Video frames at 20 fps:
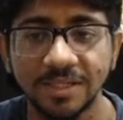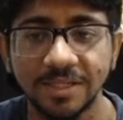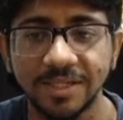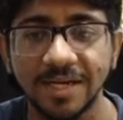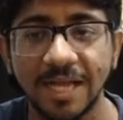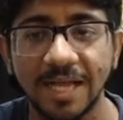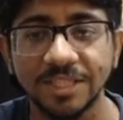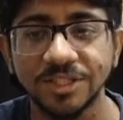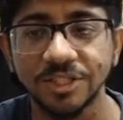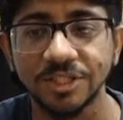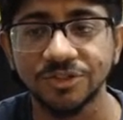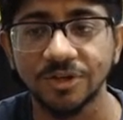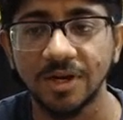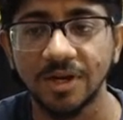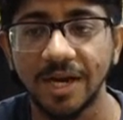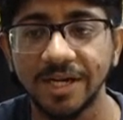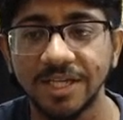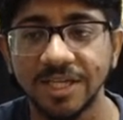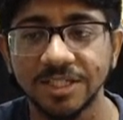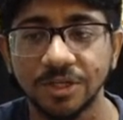Then ancestral
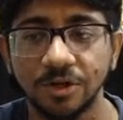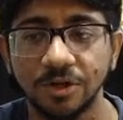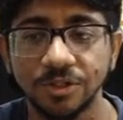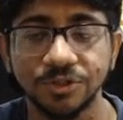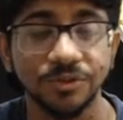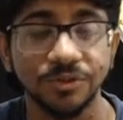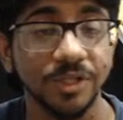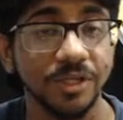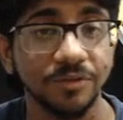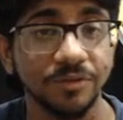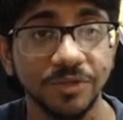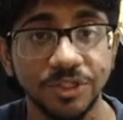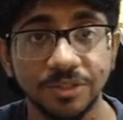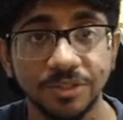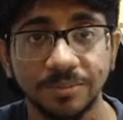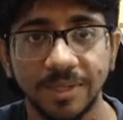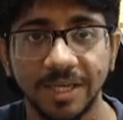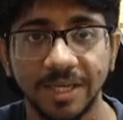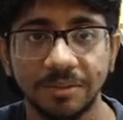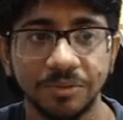ideas are also there,
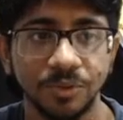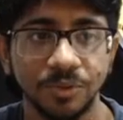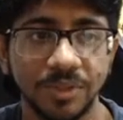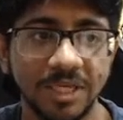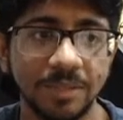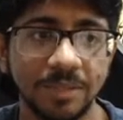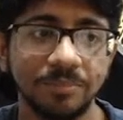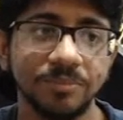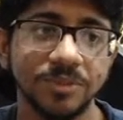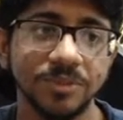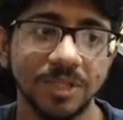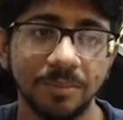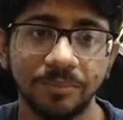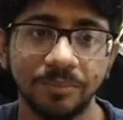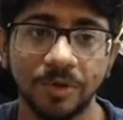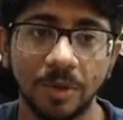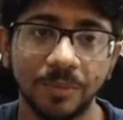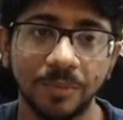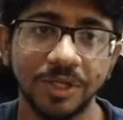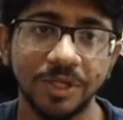which like you keep some
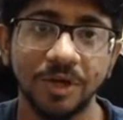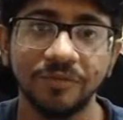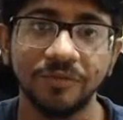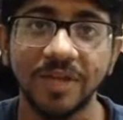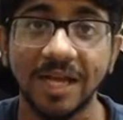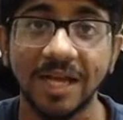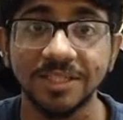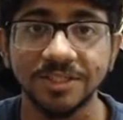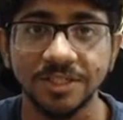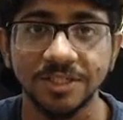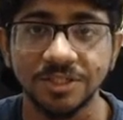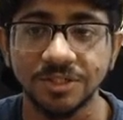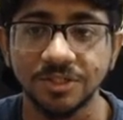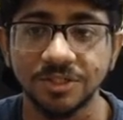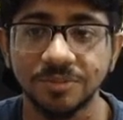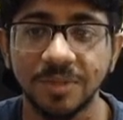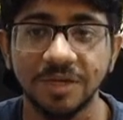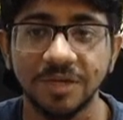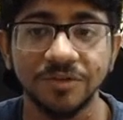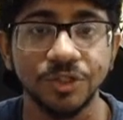property of the
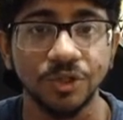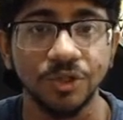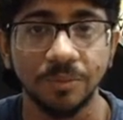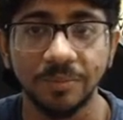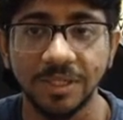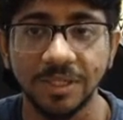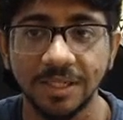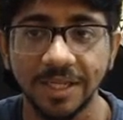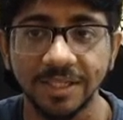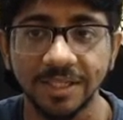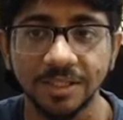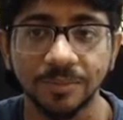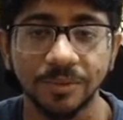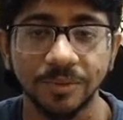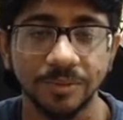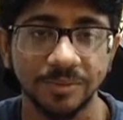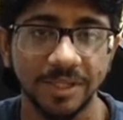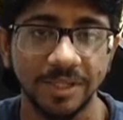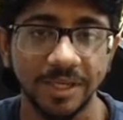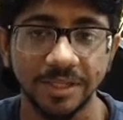ancestors by which you're building the
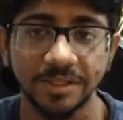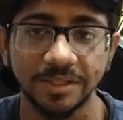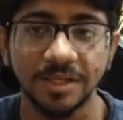thing.